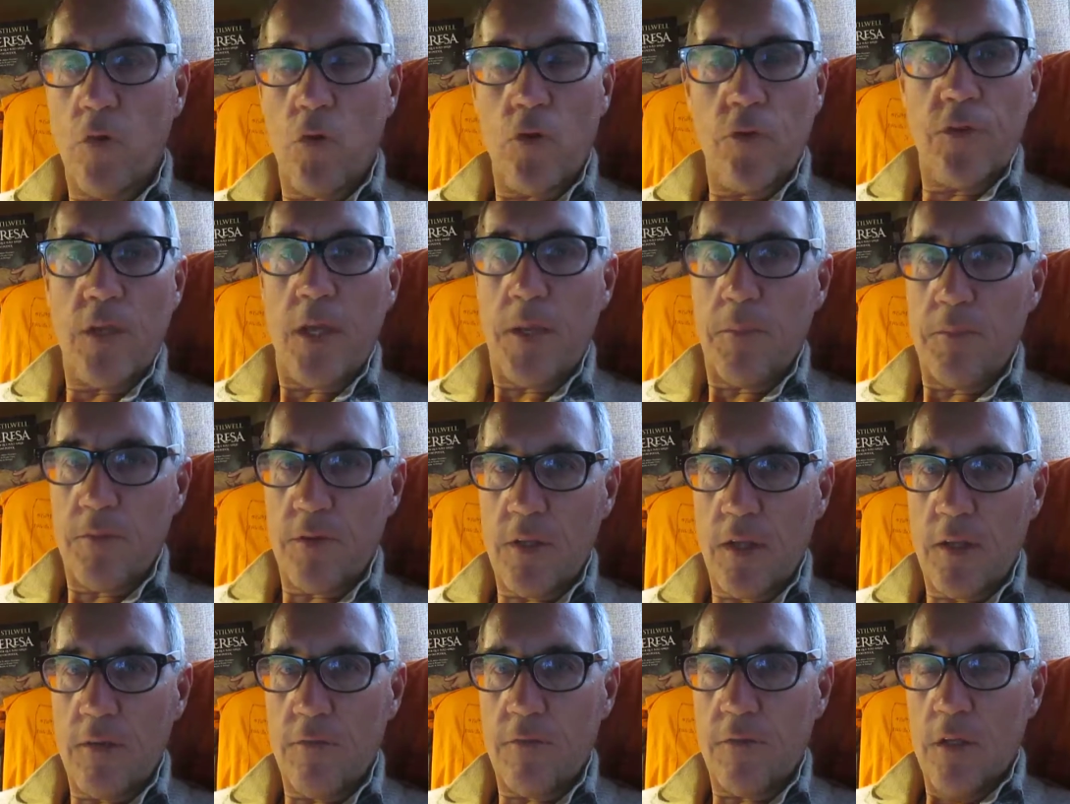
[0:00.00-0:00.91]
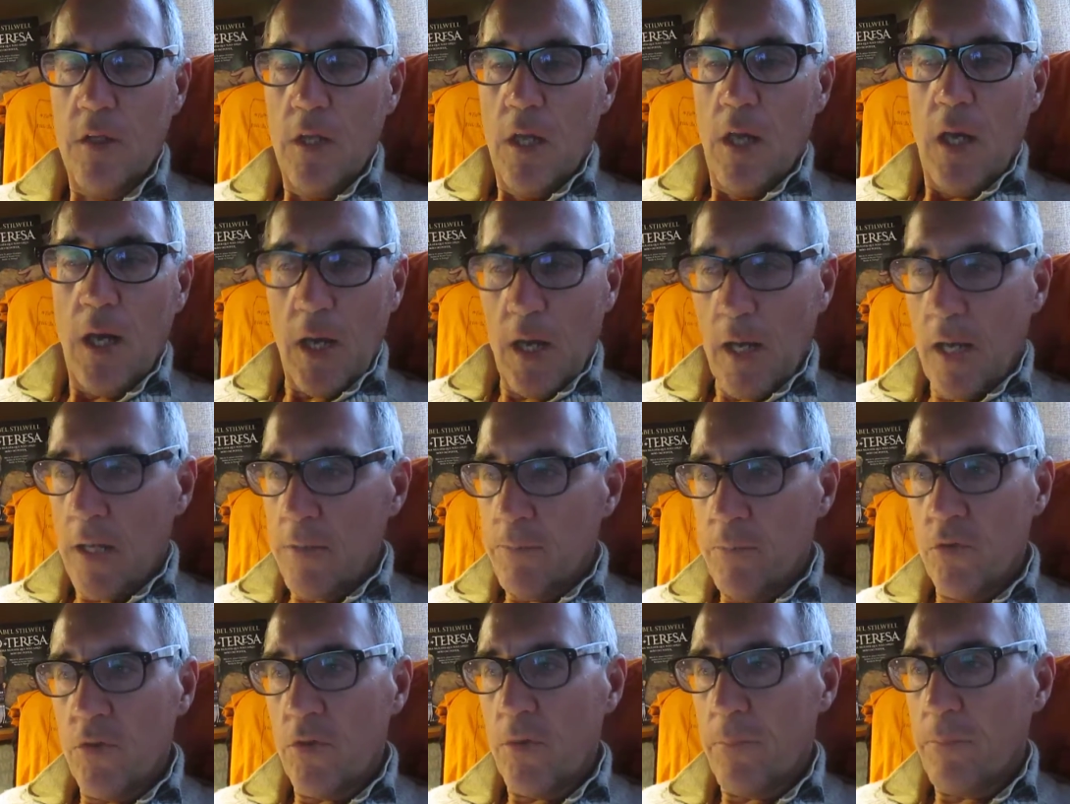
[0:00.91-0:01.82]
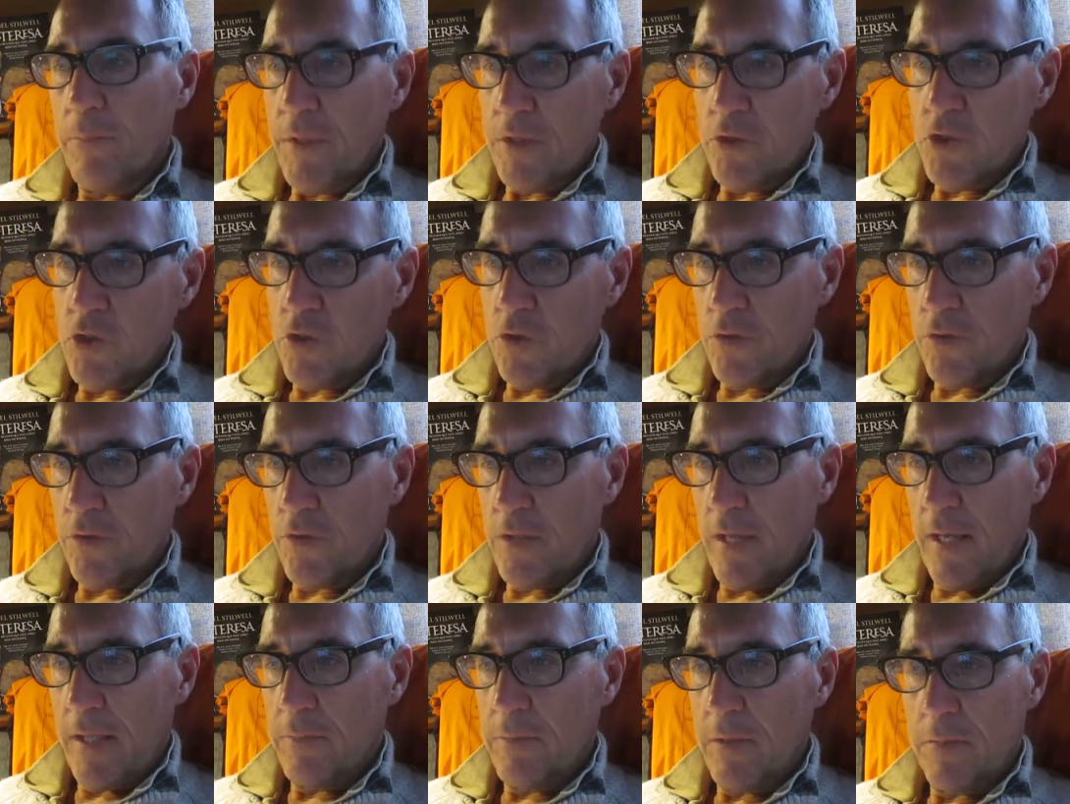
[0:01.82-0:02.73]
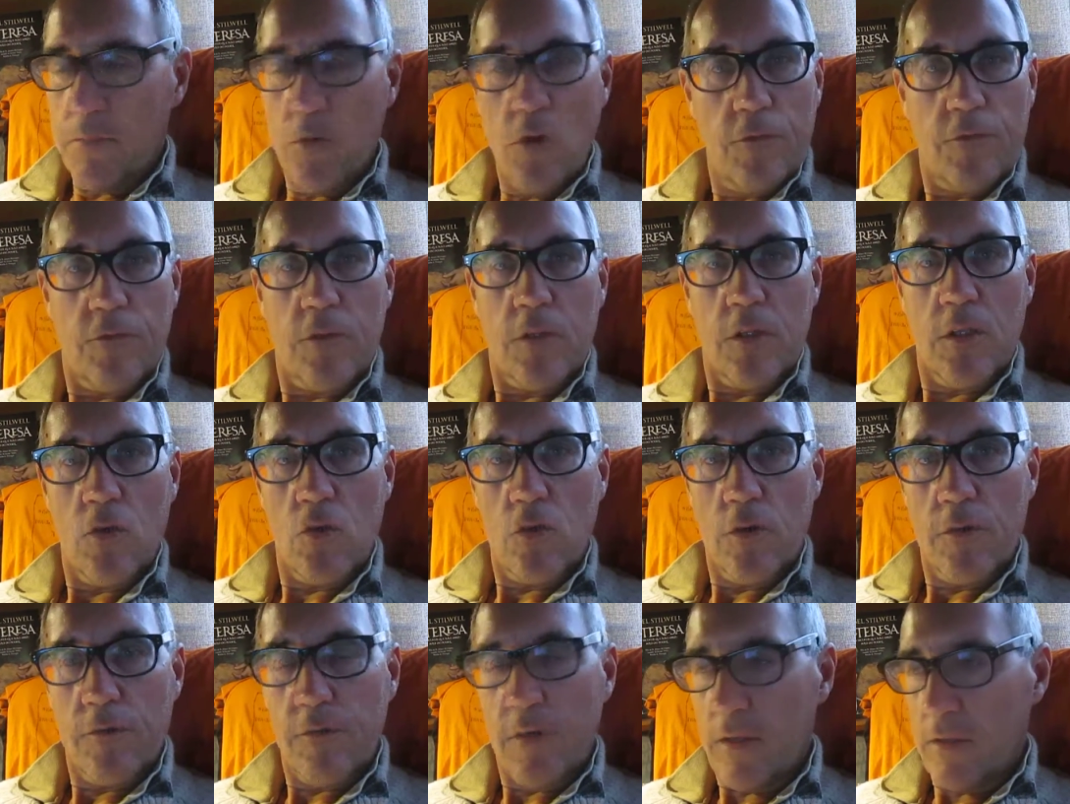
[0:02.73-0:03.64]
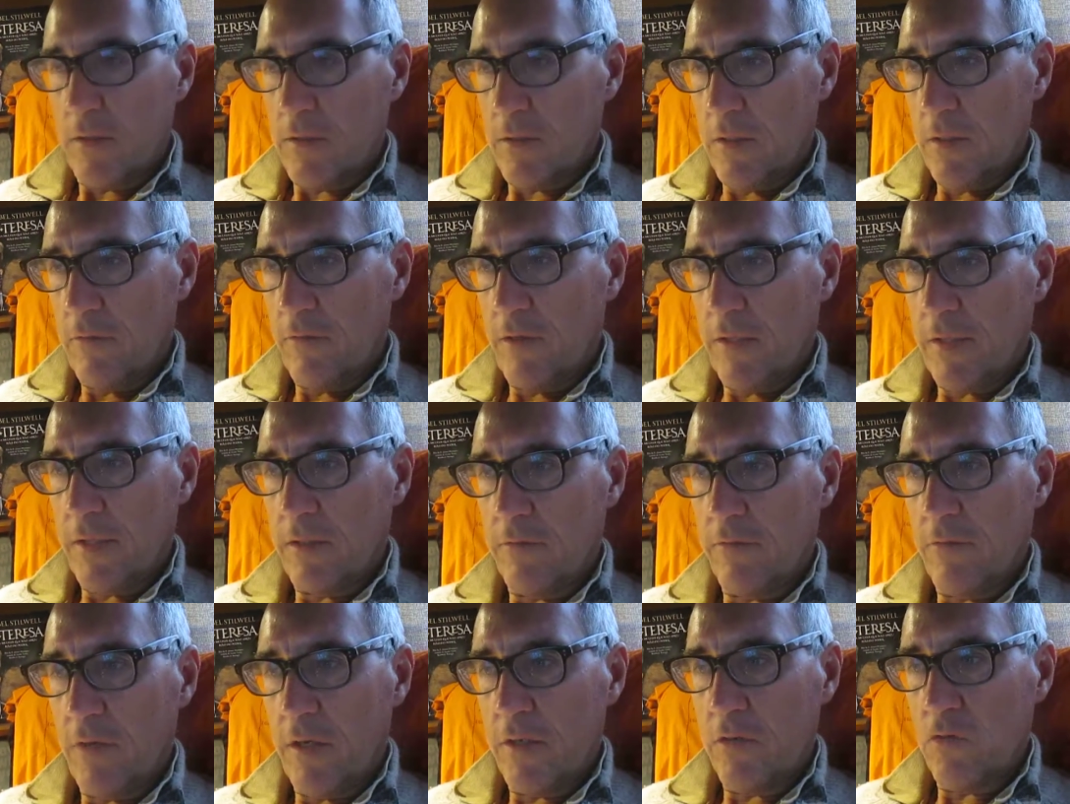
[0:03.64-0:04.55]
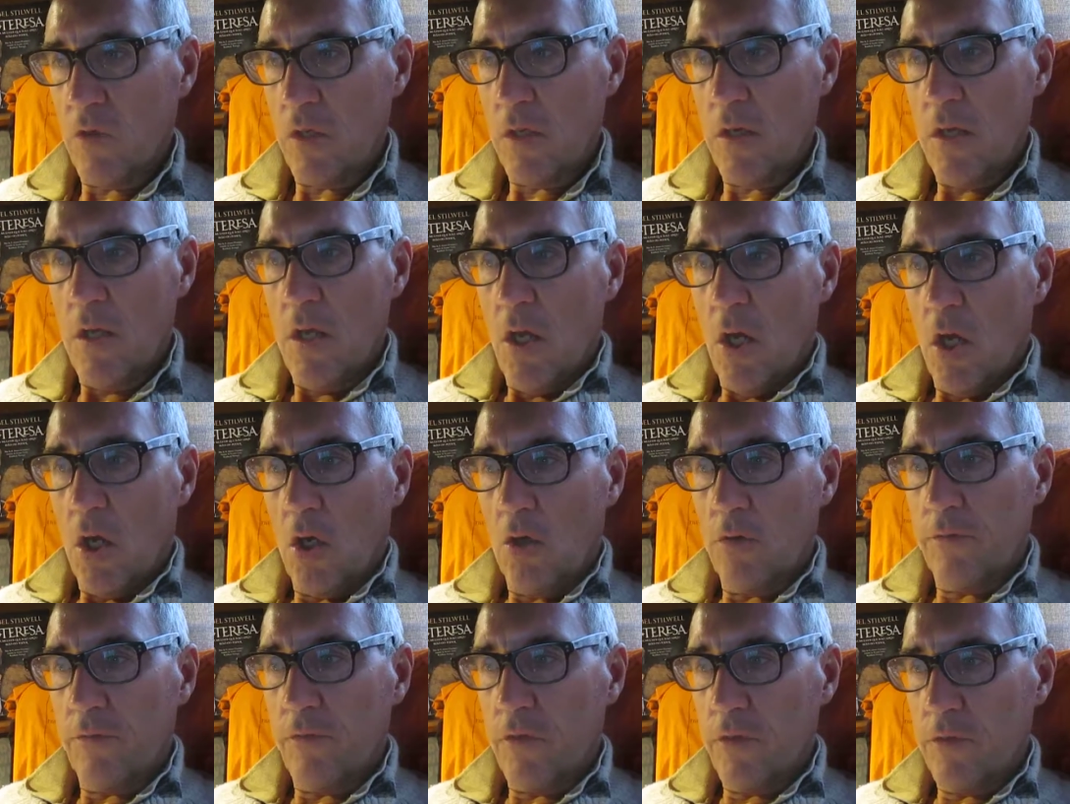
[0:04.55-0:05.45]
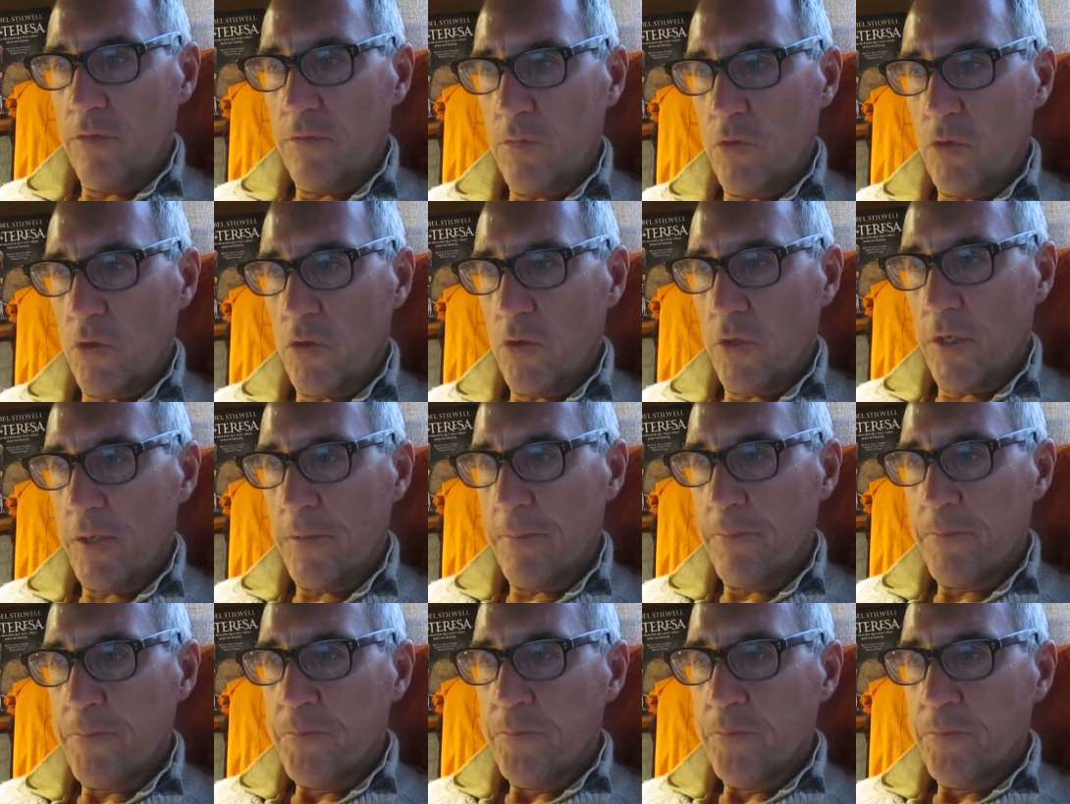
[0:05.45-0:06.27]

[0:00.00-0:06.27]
I himself. I'll put some pictures and maybe a video if I can find one on Facebook, okay?